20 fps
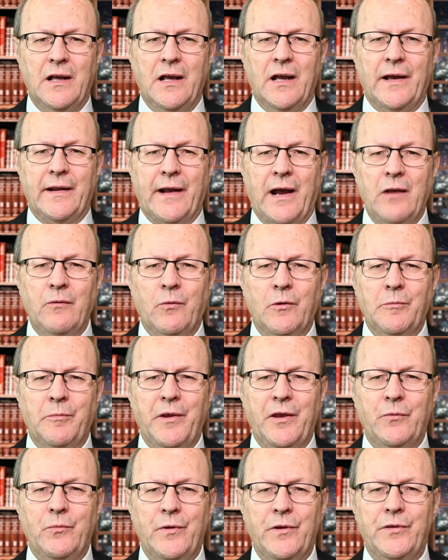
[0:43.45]
and I will
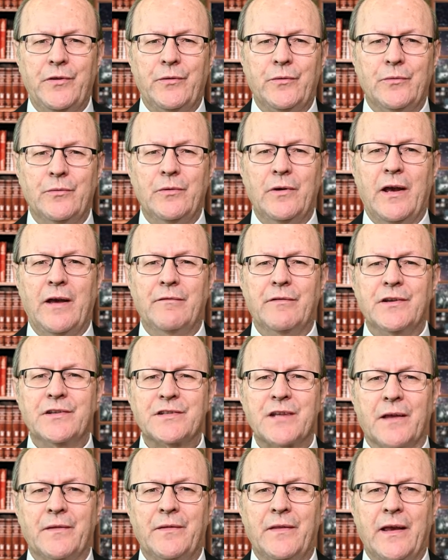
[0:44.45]
be with you every
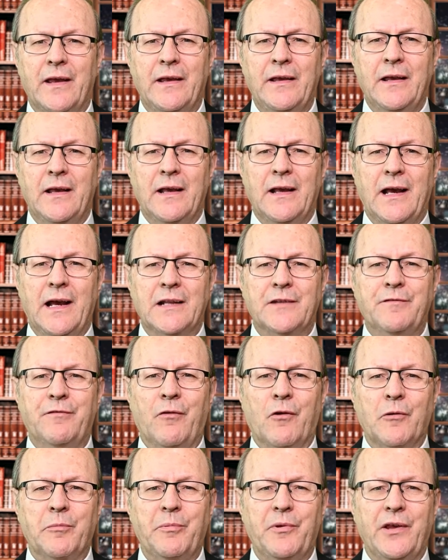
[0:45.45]
Sunday at
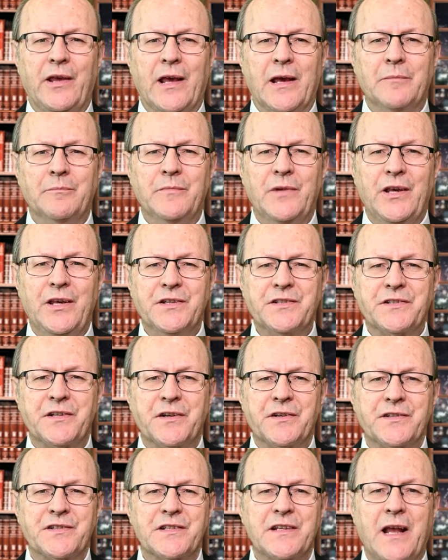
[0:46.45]
4 p.m.
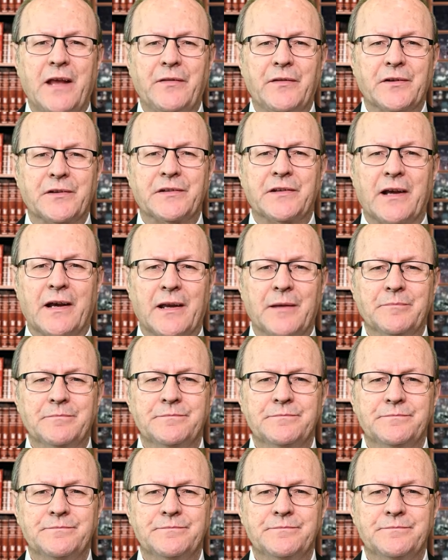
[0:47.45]
Eastern Standard Time.